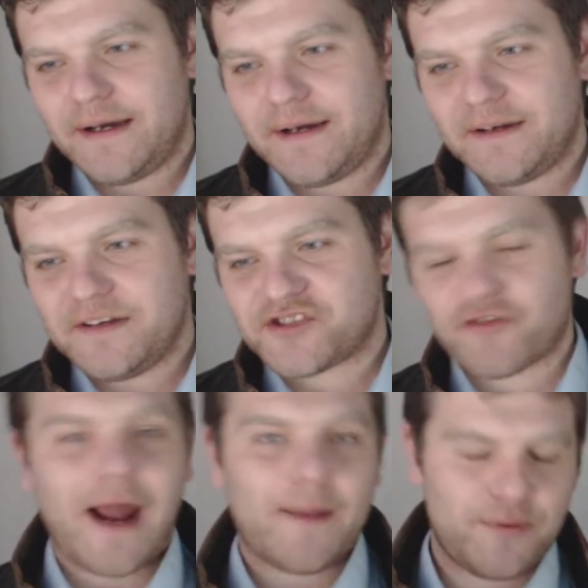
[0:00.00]

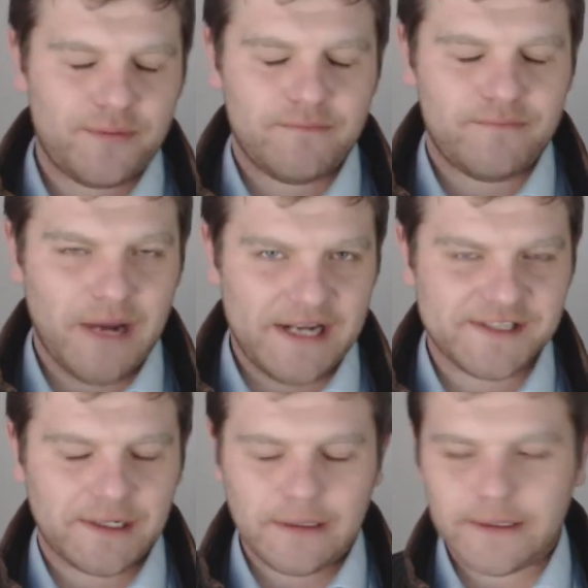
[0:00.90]
uh, scrap,
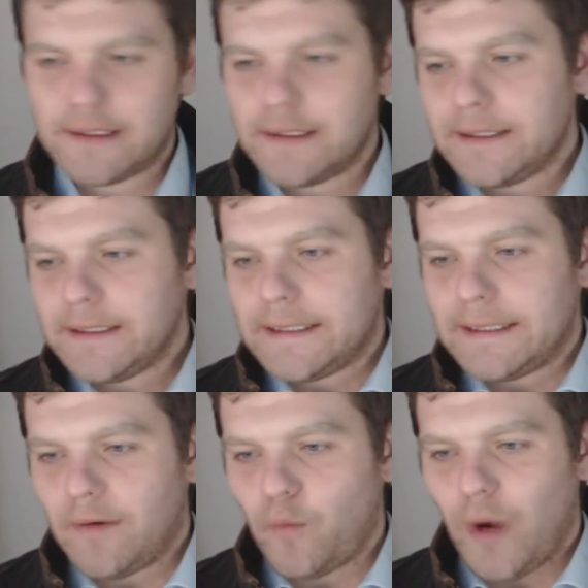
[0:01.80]
basically,
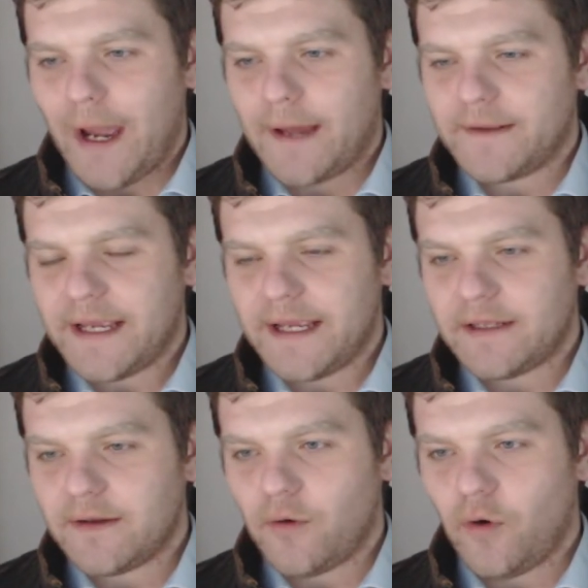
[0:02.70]
uh,
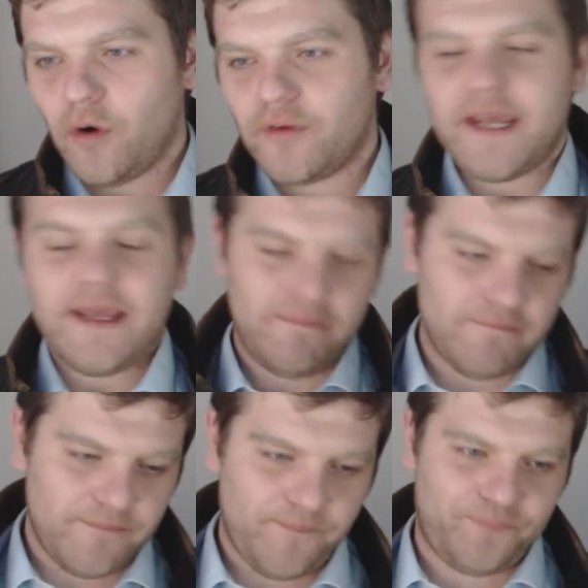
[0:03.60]
where the all
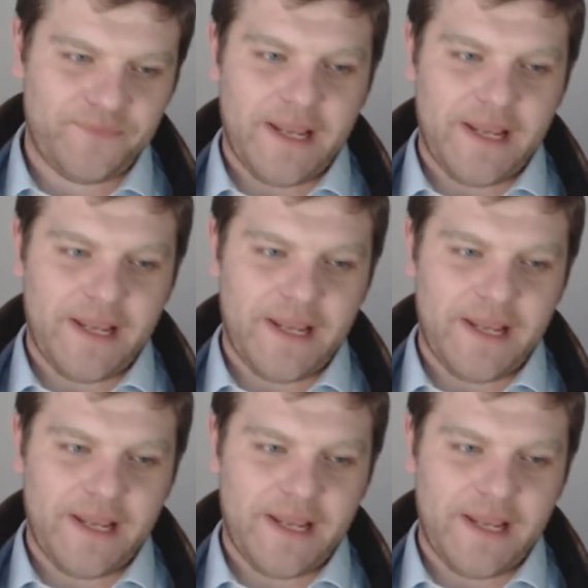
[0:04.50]
the